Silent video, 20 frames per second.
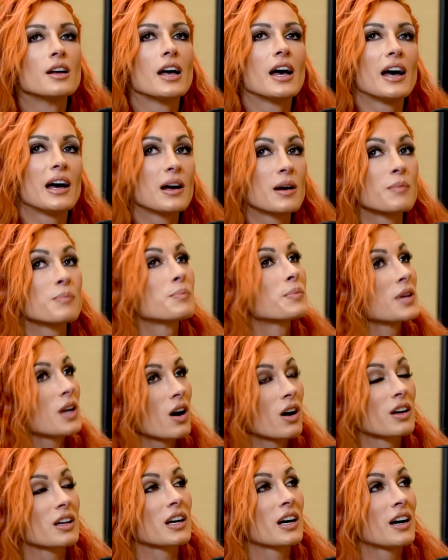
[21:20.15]
Um,
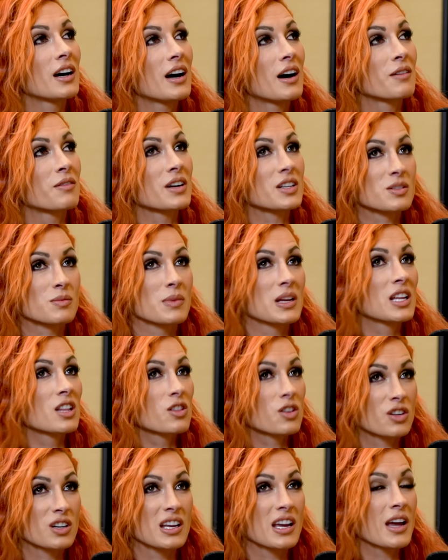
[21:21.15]
Bianca at WrestleMania
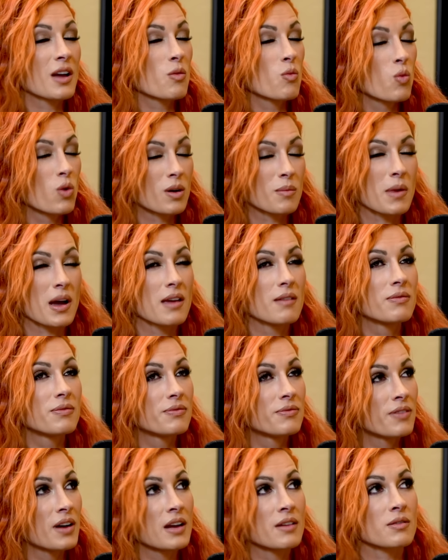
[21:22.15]
38, one of my
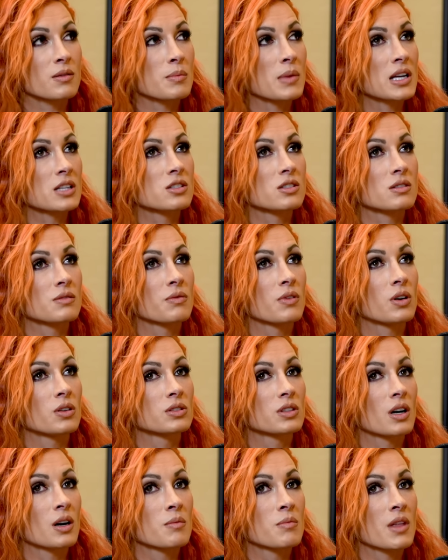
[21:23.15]
favorite matches of all
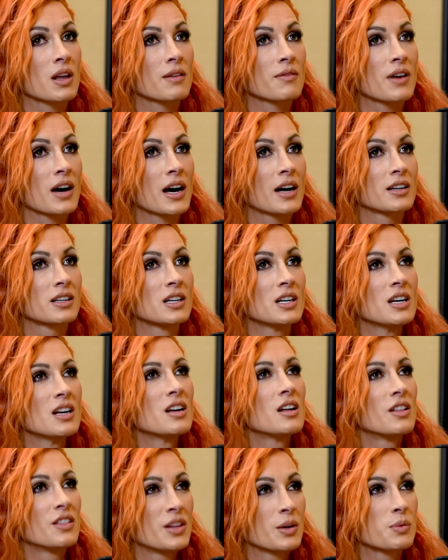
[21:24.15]
time that I've had.
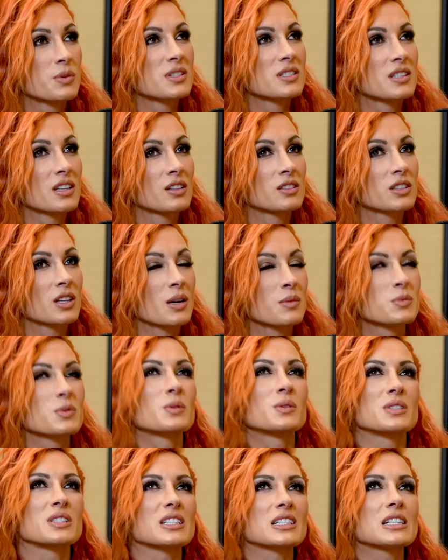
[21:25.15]
There were still times
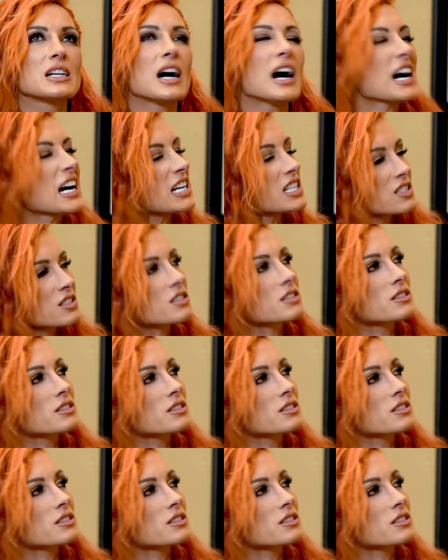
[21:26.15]
where I was like, ah.